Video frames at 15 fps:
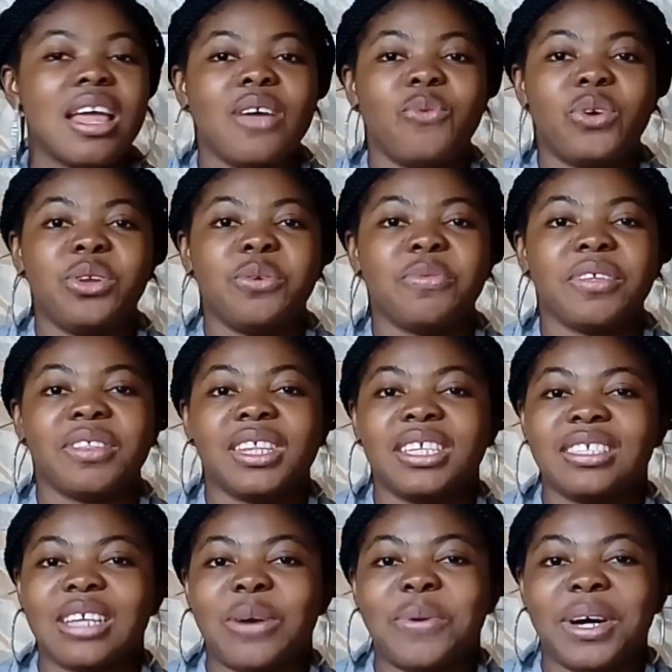one of the
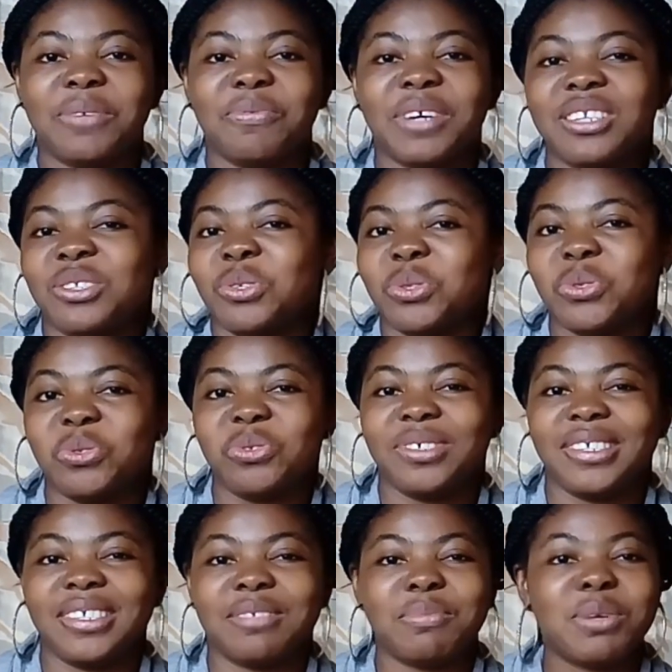things I would advise you to do
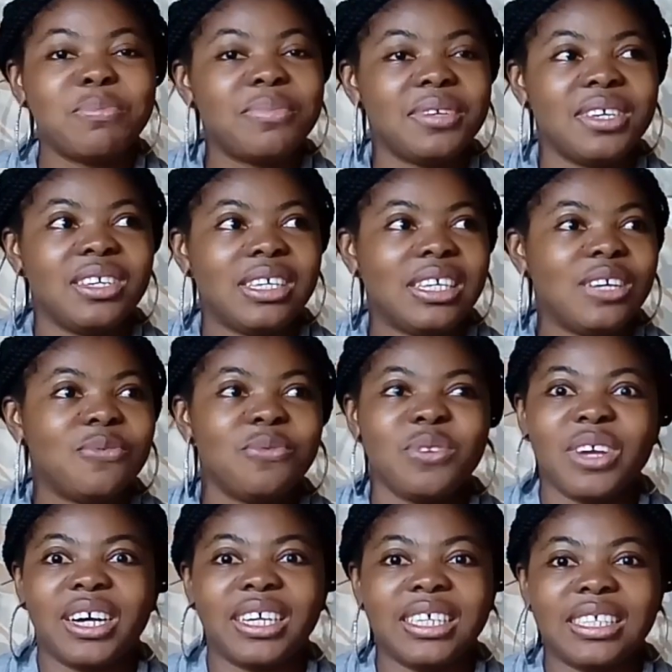is, maybe if
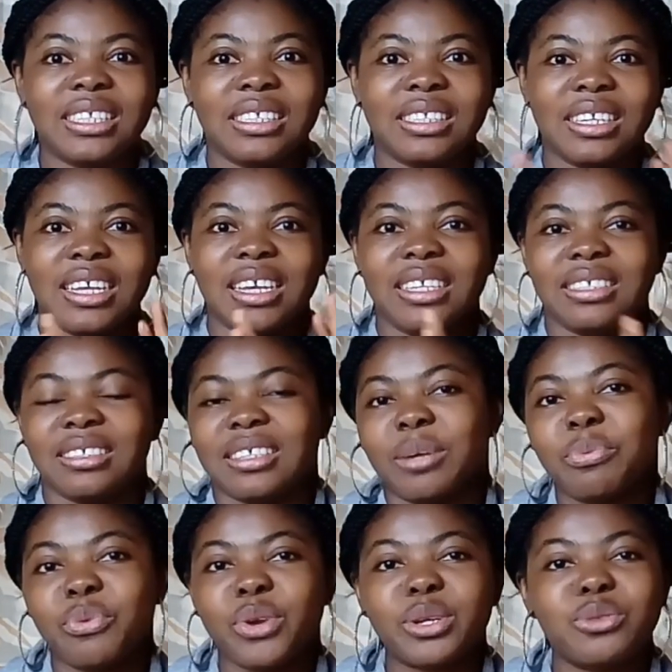you are in a
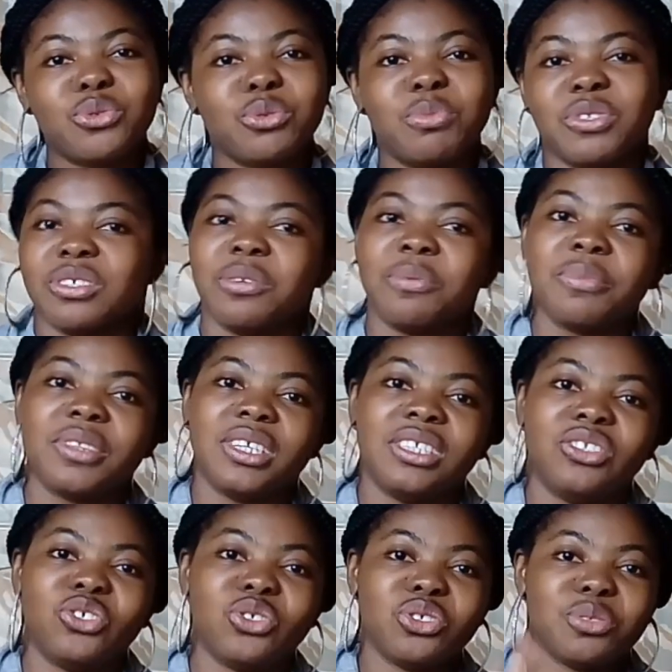separate room or
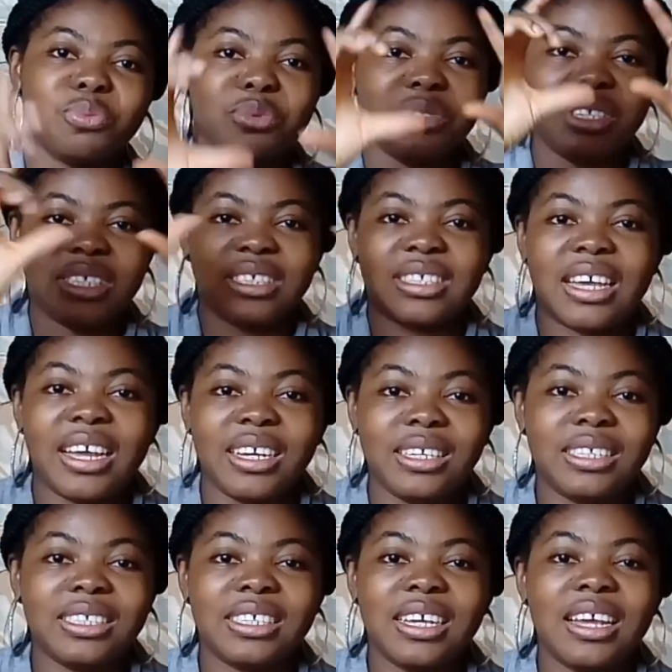something, just put the sign,
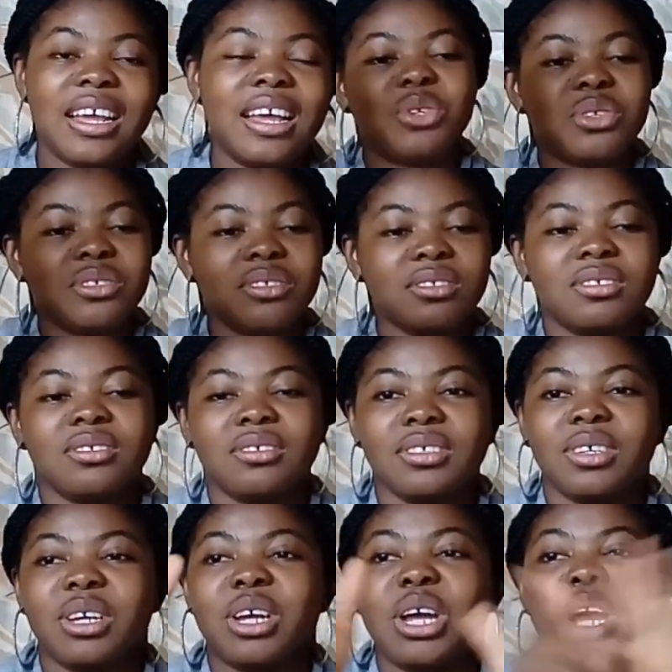just
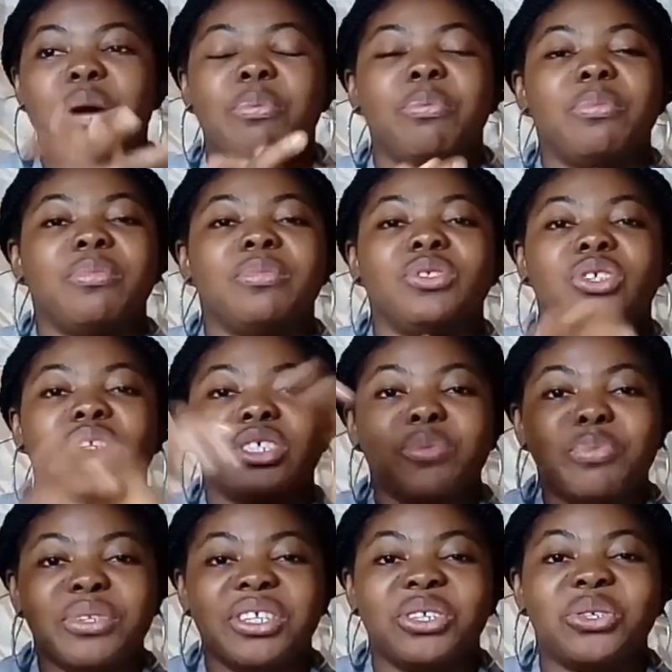
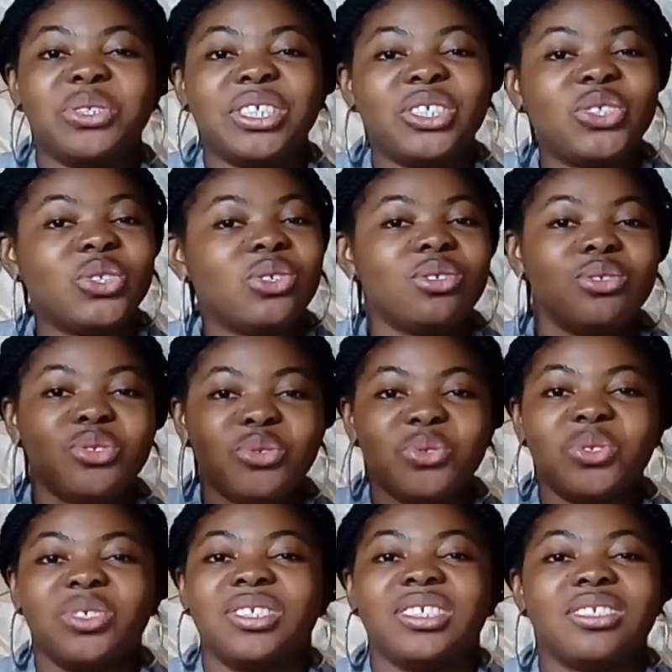put it on the door, do
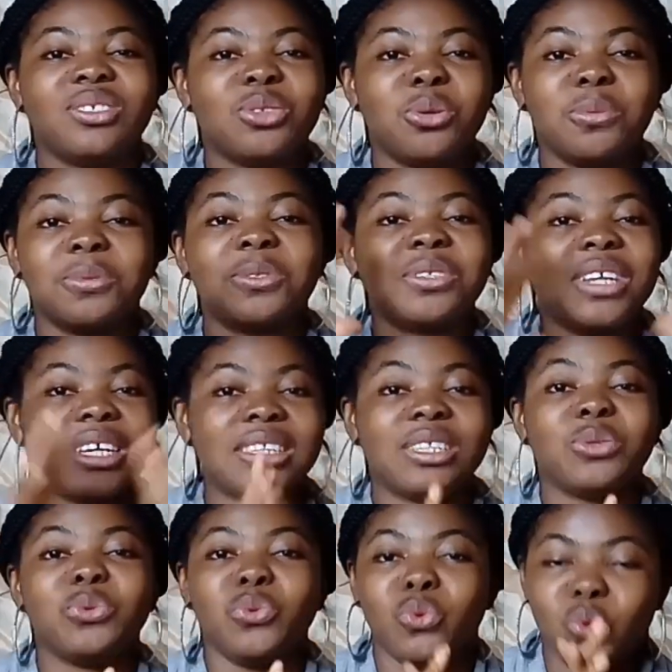not disturb, so that
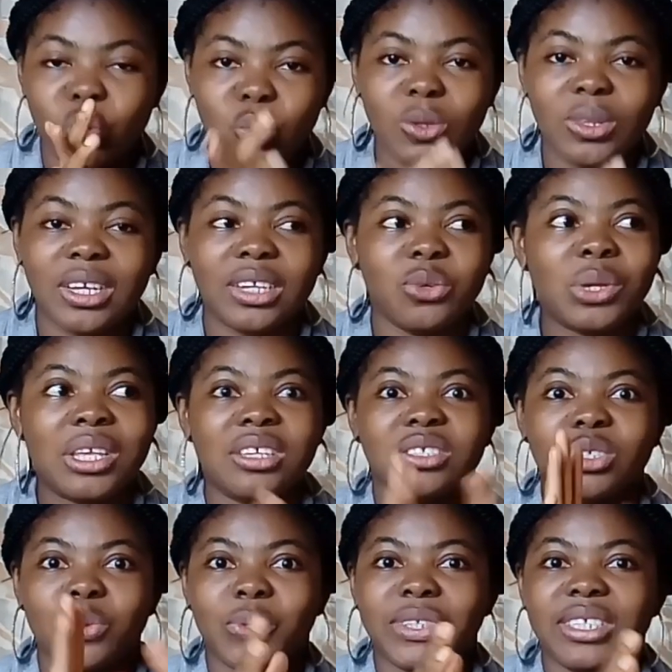they will know that, okay,
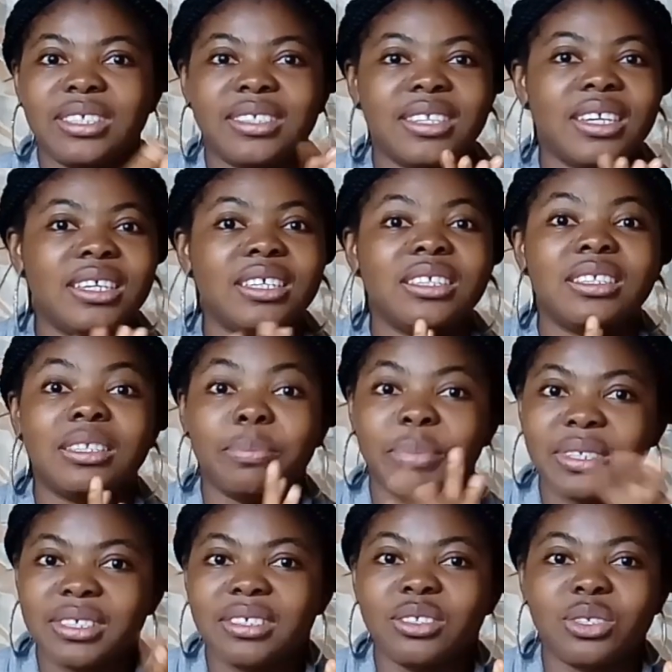someone is there, the
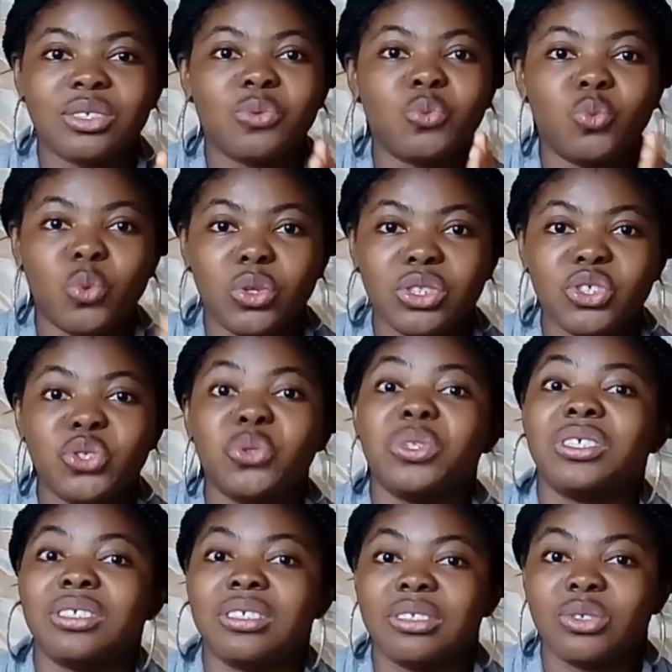person doesn't want you
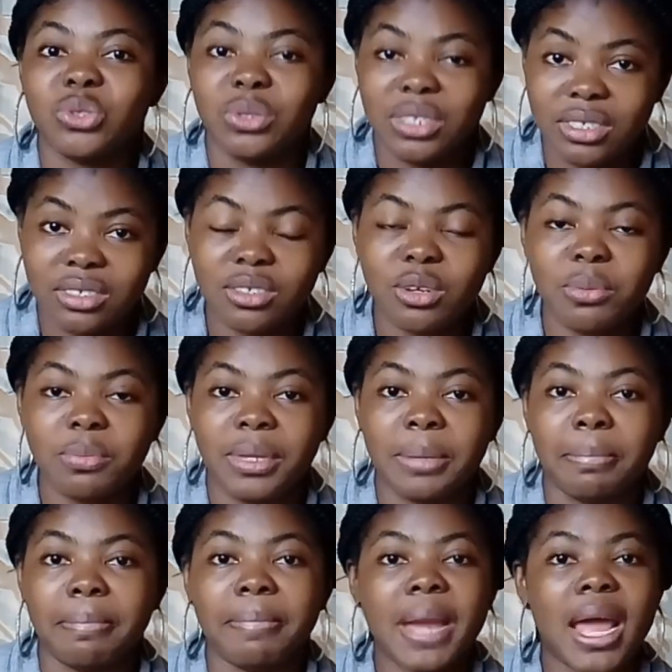to disturb them.